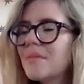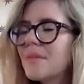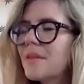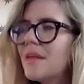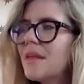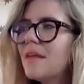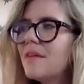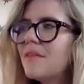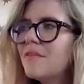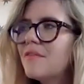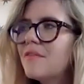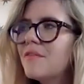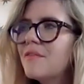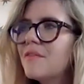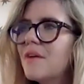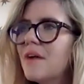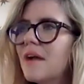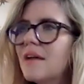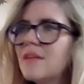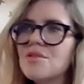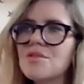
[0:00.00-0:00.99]
if
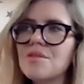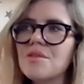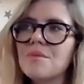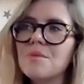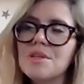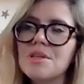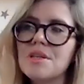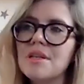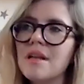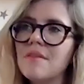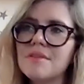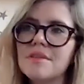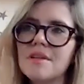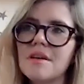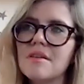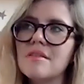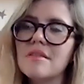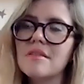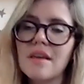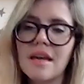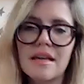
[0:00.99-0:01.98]
Andrew, which he never
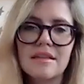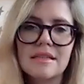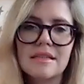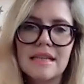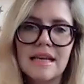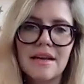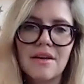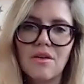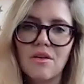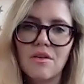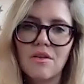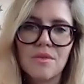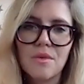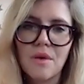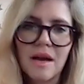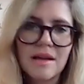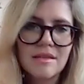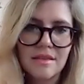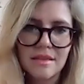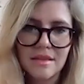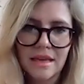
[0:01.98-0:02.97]
does, takes a day off or
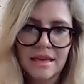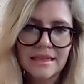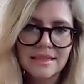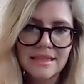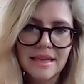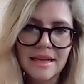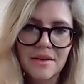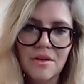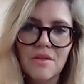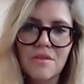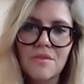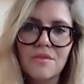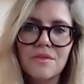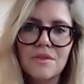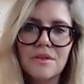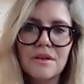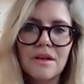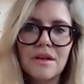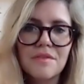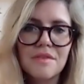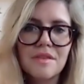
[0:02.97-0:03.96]
has to take a day off,
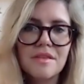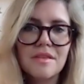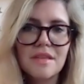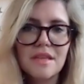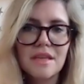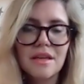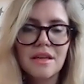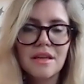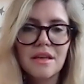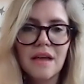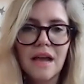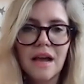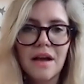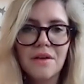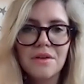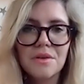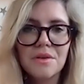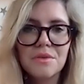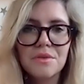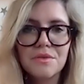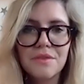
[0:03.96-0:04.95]
would love to see how
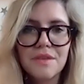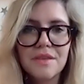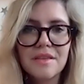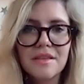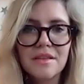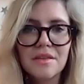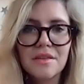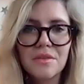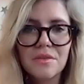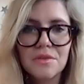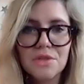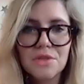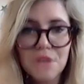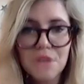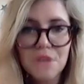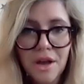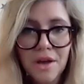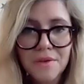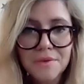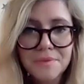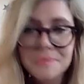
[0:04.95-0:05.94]
you would fit in on the
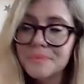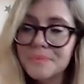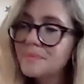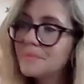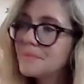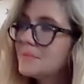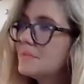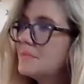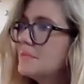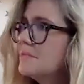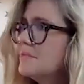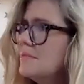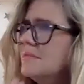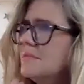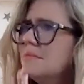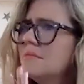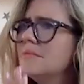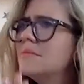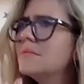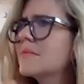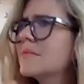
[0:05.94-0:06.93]
show. Mm.
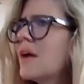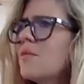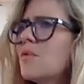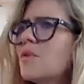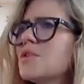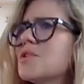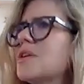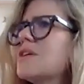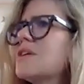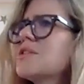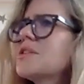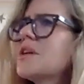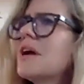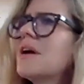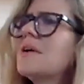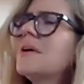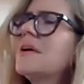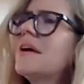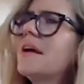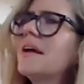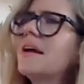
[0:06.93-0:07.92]
I've watched that
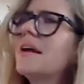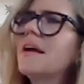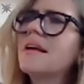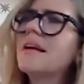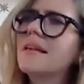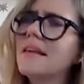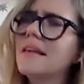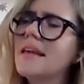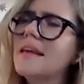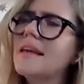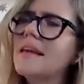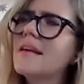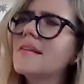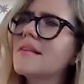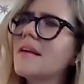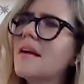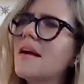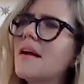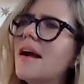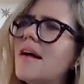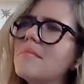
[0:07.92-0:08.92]
show, geek as
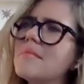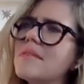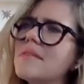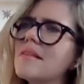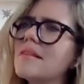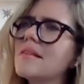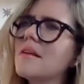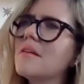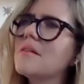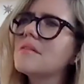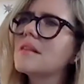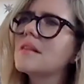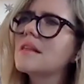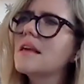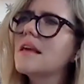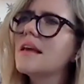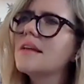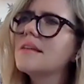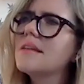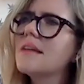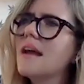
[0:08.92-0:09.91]
I am, since I was a
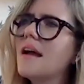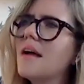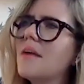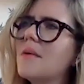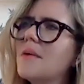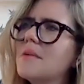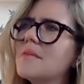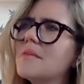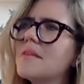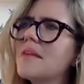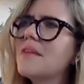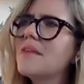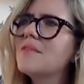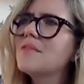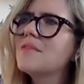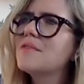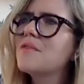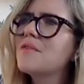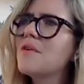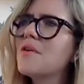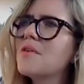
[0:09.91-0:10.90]
kid, when it was
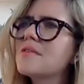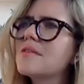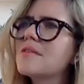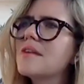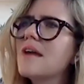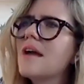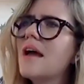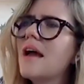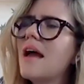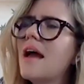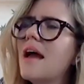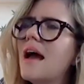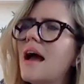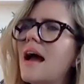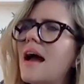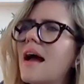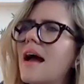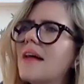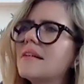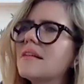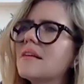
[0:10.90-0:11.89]
David Frost.
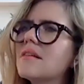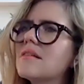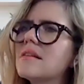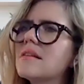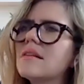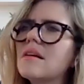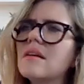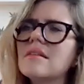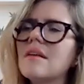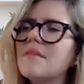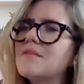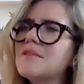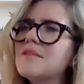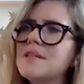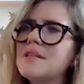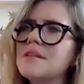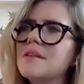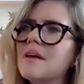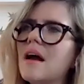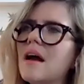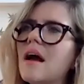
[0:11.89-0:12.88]
And I said, I'd love to
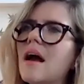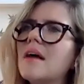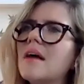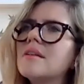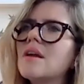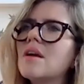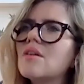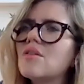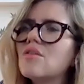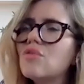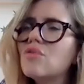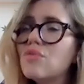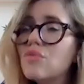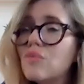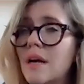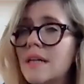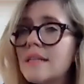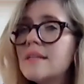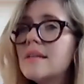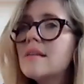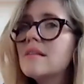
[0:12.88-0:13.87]
do that. And
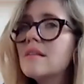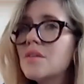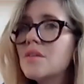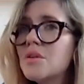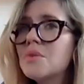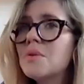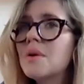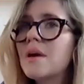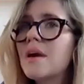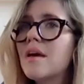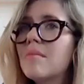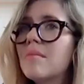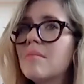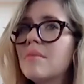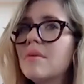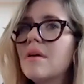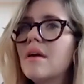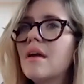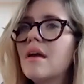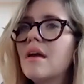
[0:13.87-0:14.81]
credit to him,